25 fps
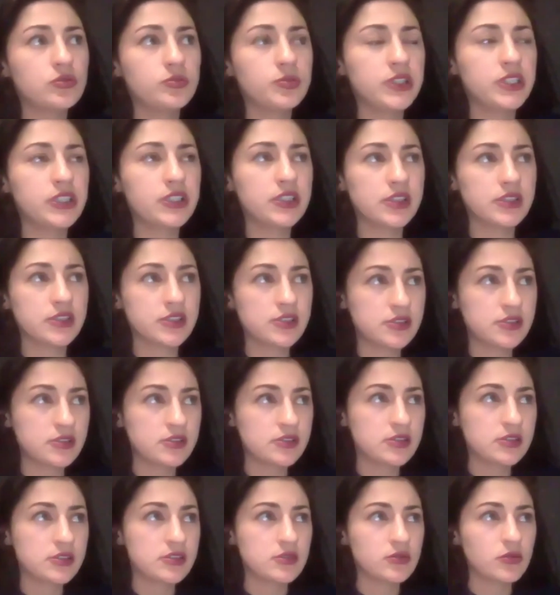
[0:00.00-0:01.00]

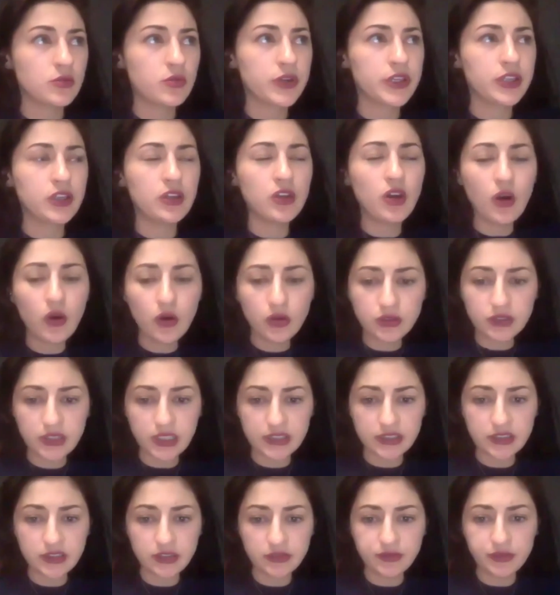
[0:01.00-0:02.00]
because we know
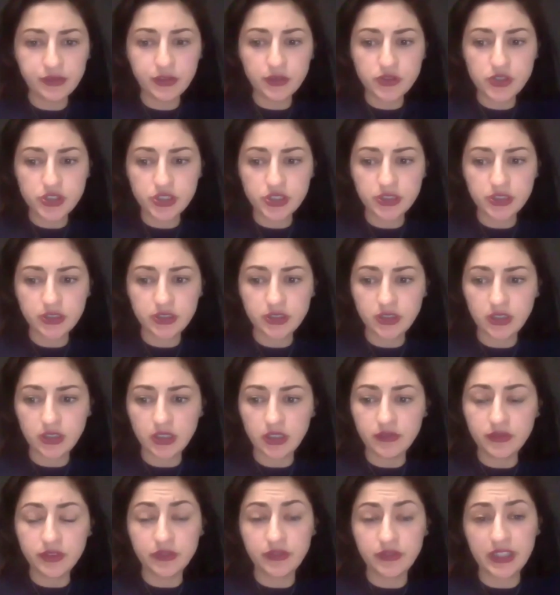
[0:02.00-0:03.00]
that the future
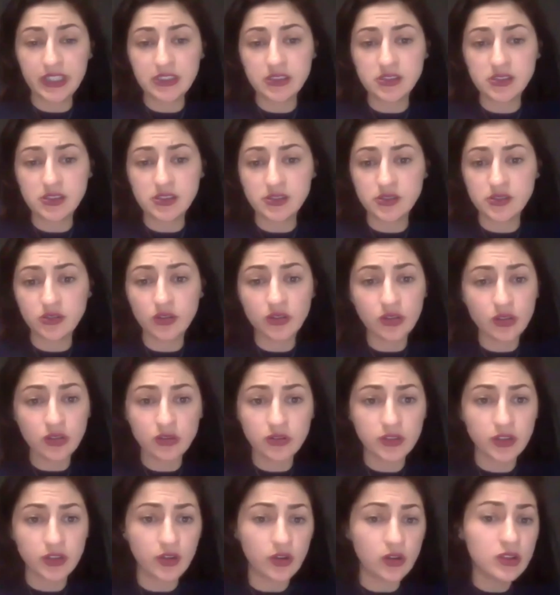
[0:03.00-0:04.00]
of events is not
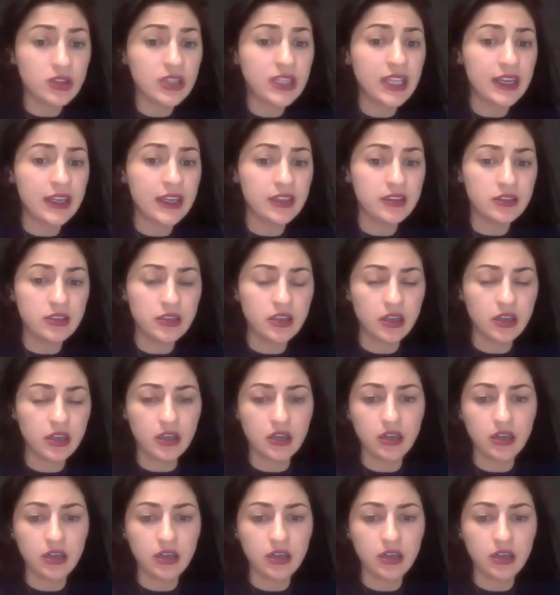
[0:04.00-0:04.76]
only online.